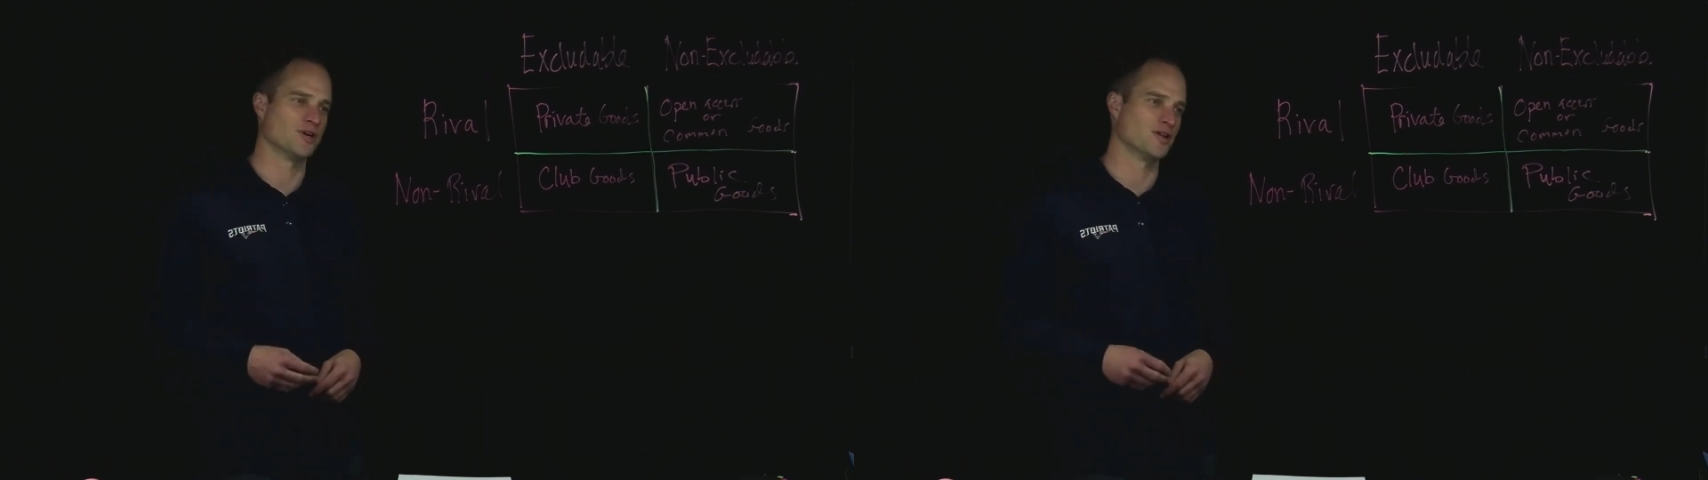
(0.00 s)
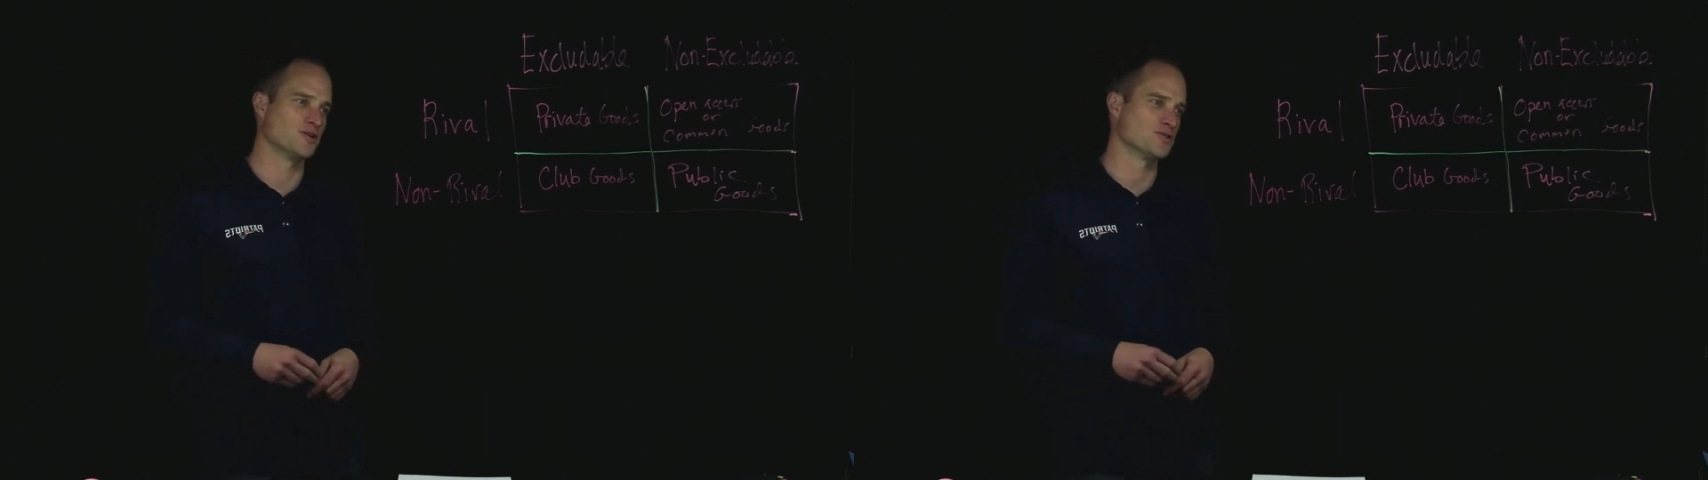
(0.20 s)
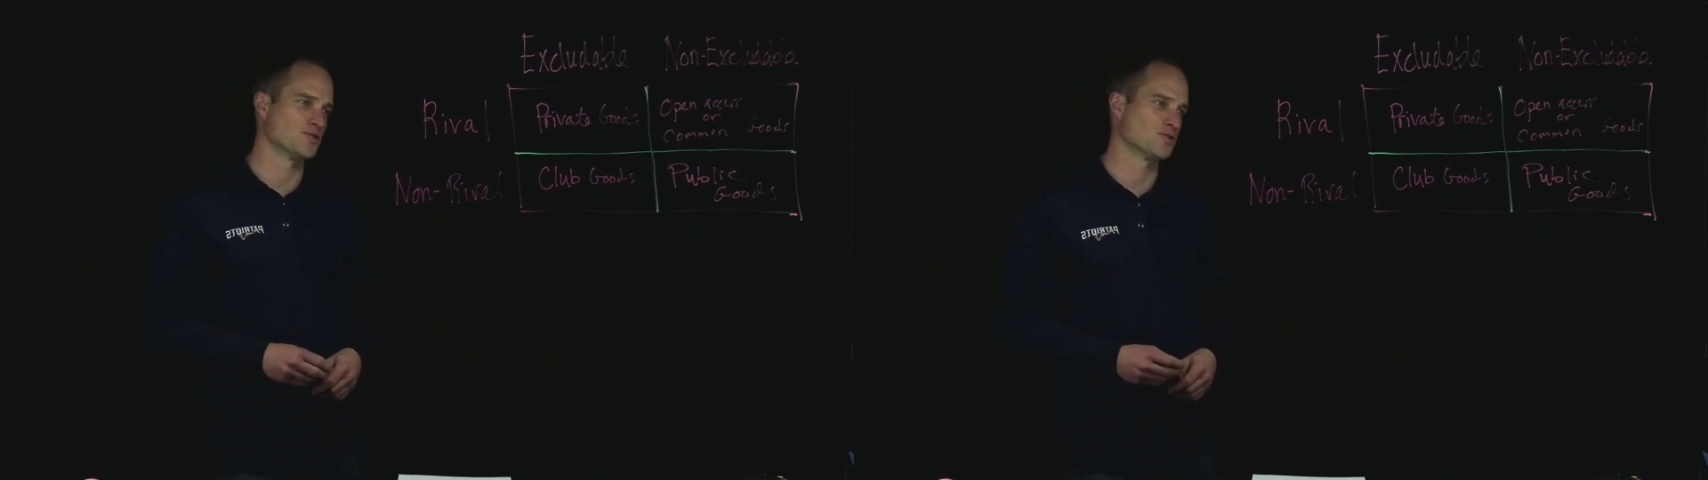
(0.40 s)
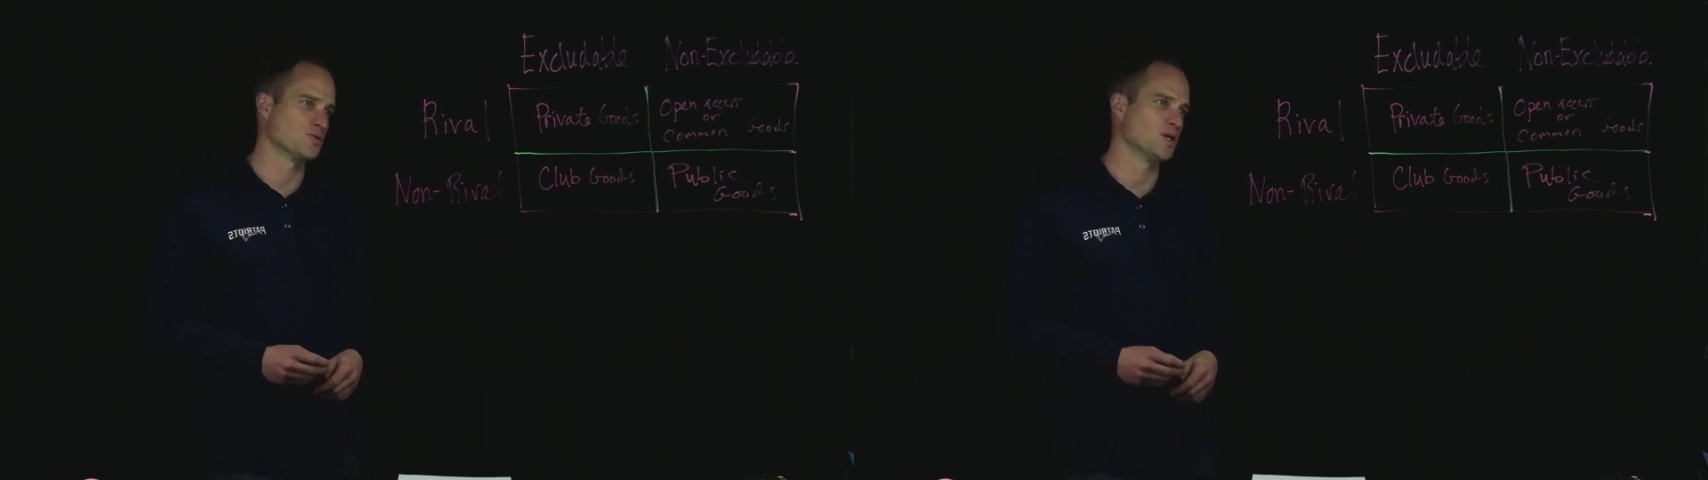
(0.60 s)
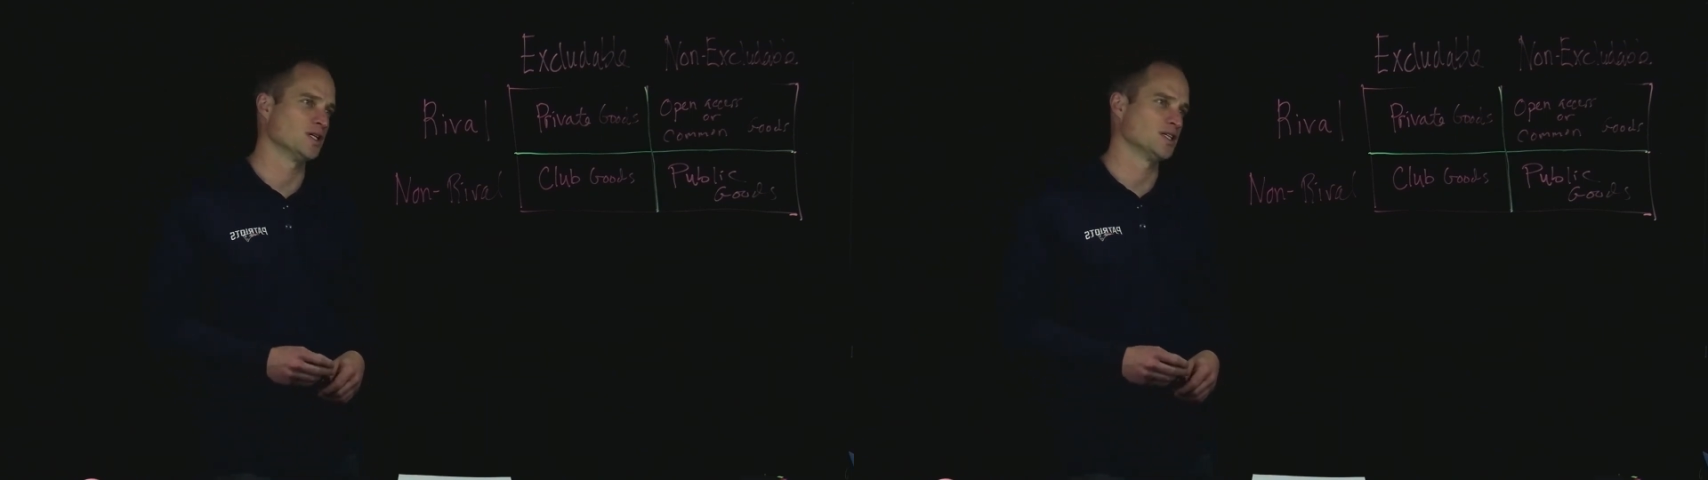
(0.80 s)
others or the
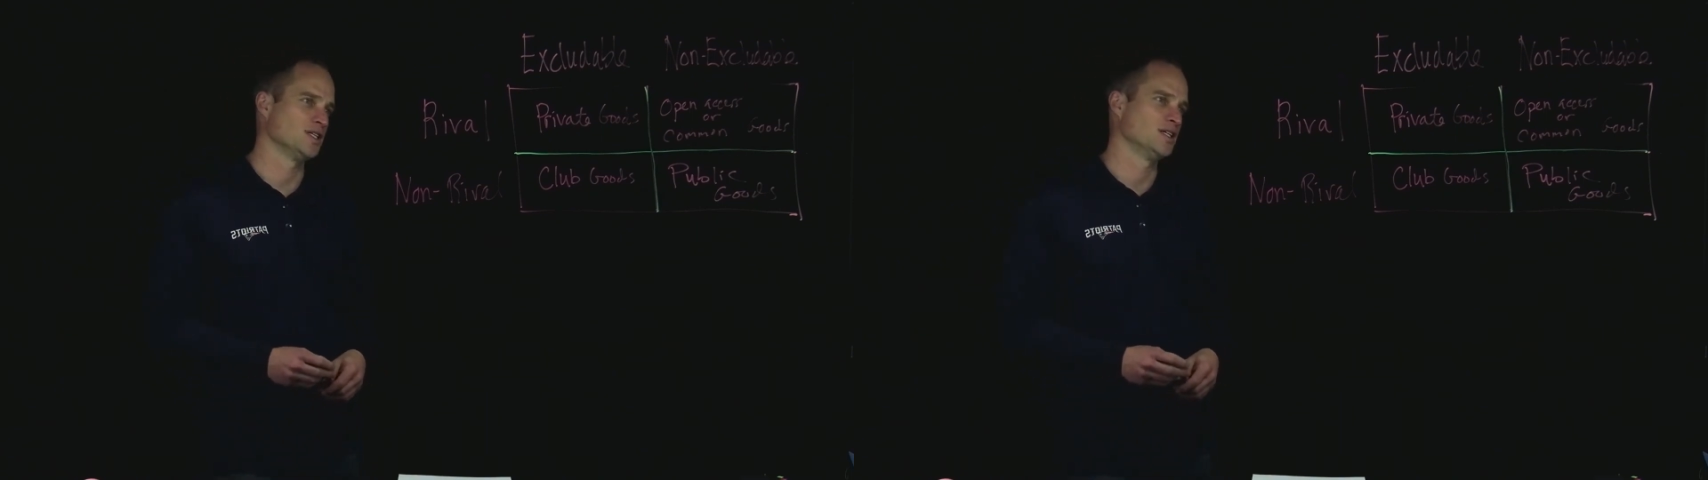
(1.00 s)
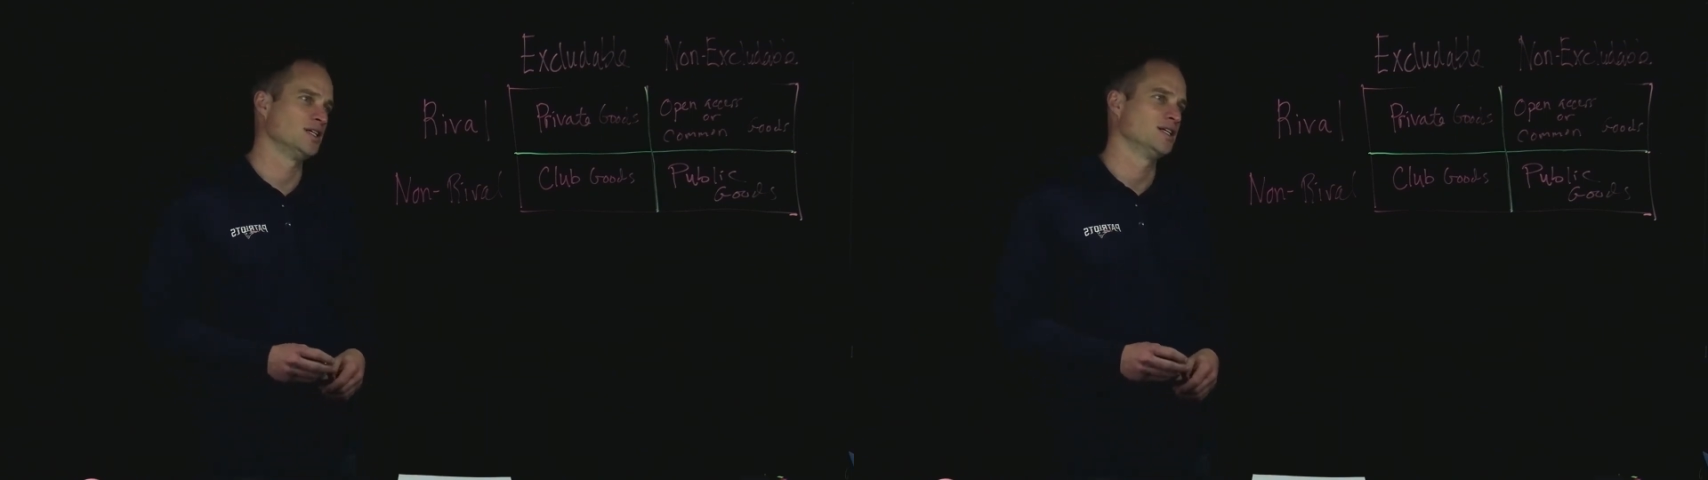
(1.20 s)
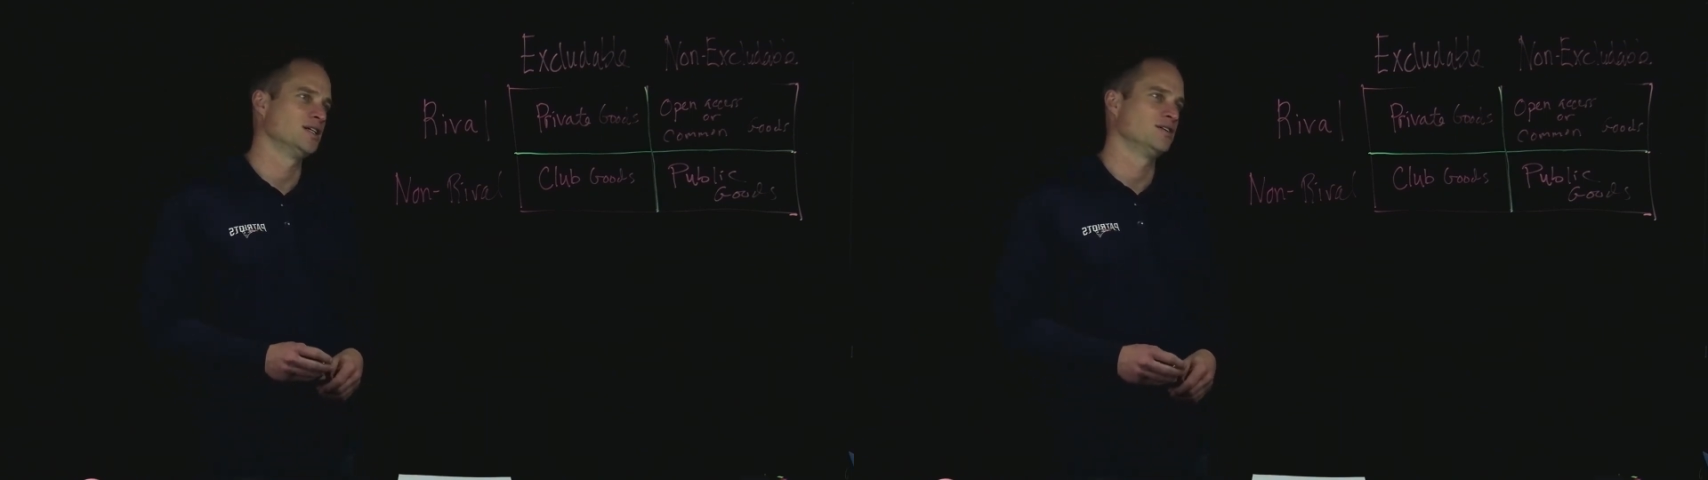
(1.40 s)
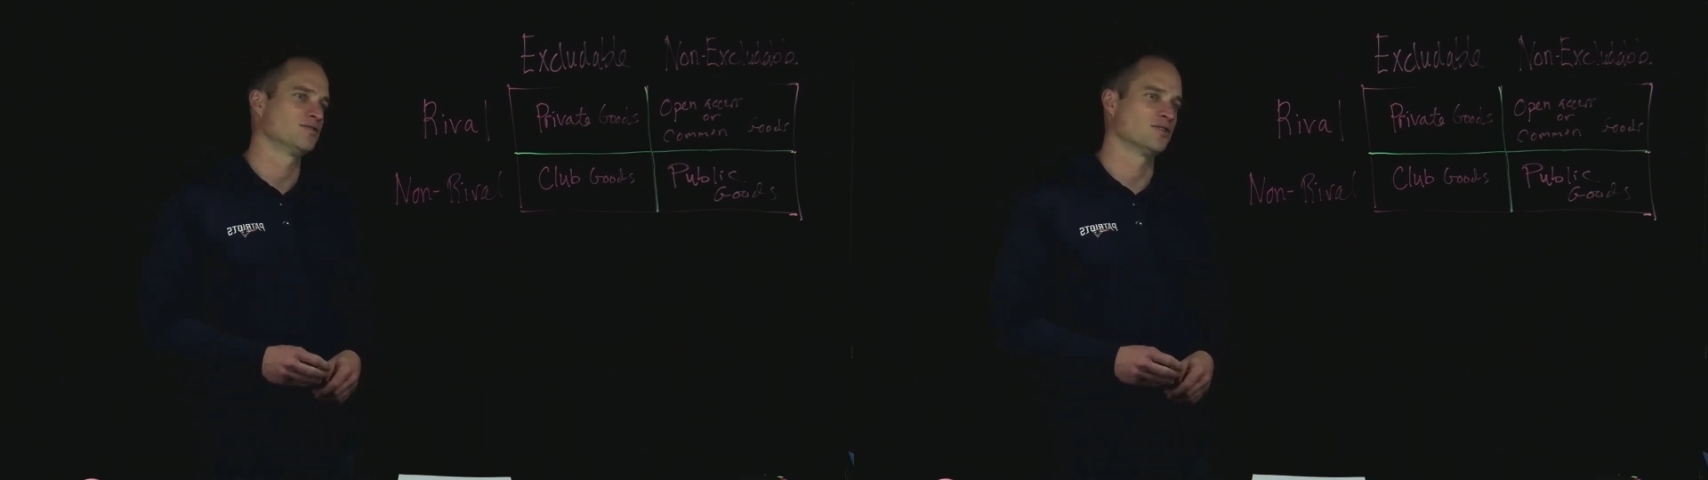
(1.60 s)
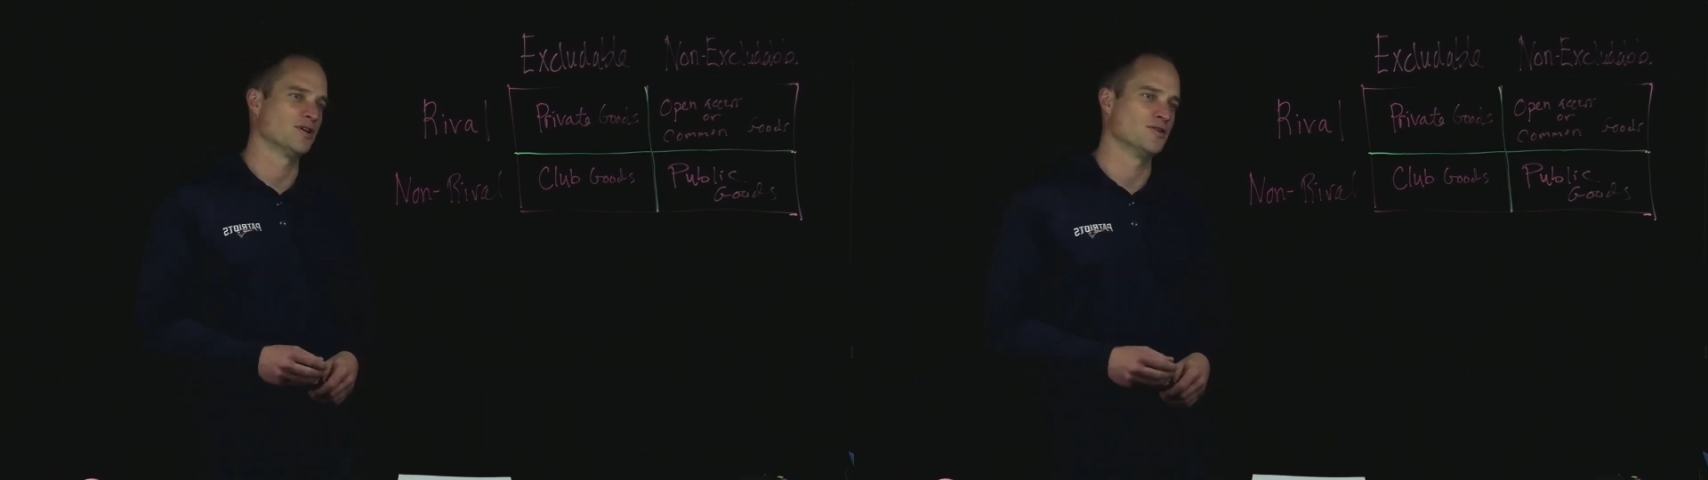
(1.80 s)
quality
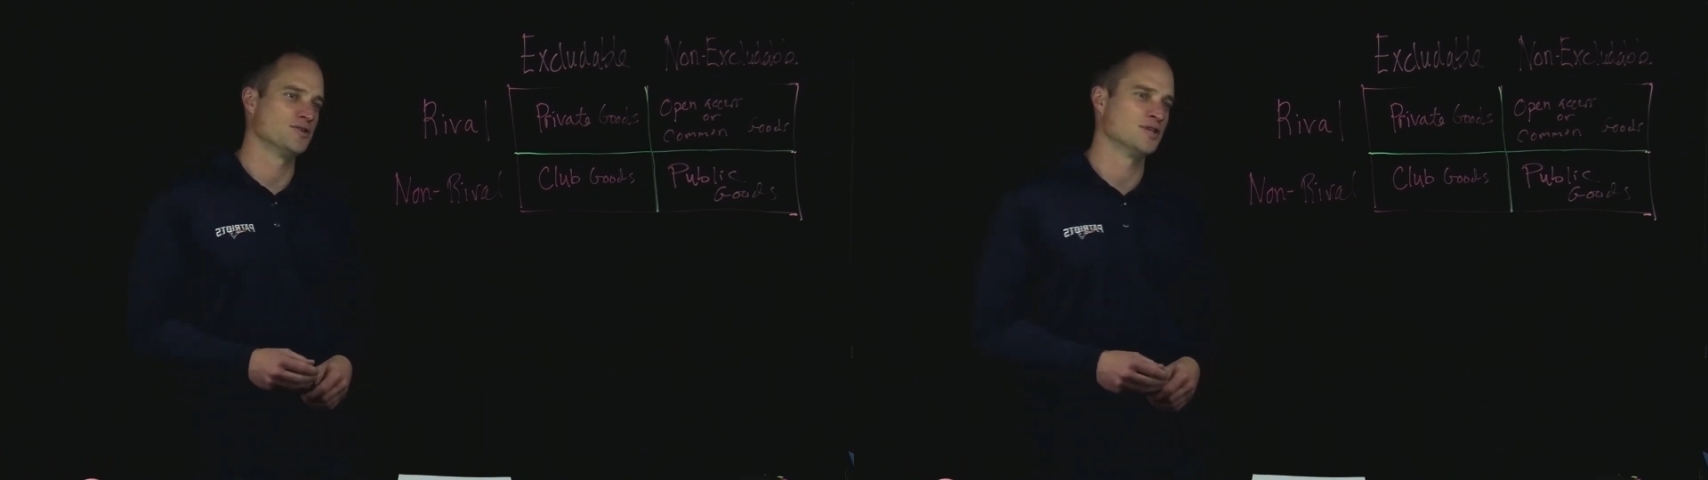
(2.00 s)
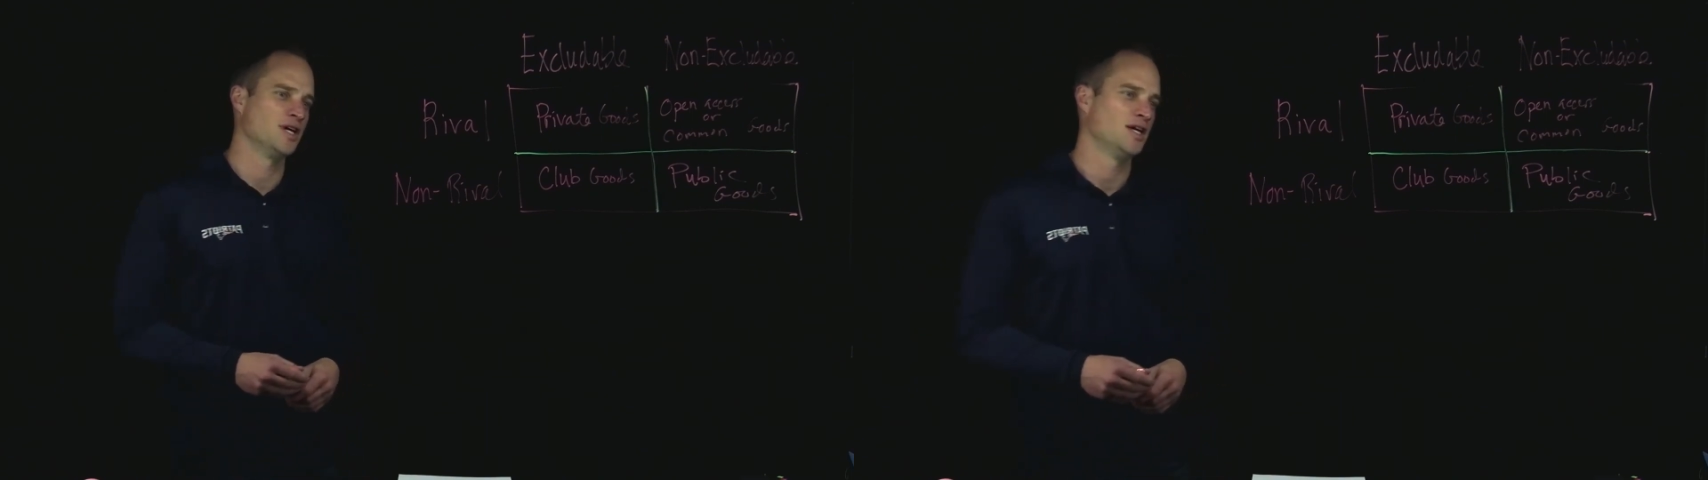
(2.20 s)
for others.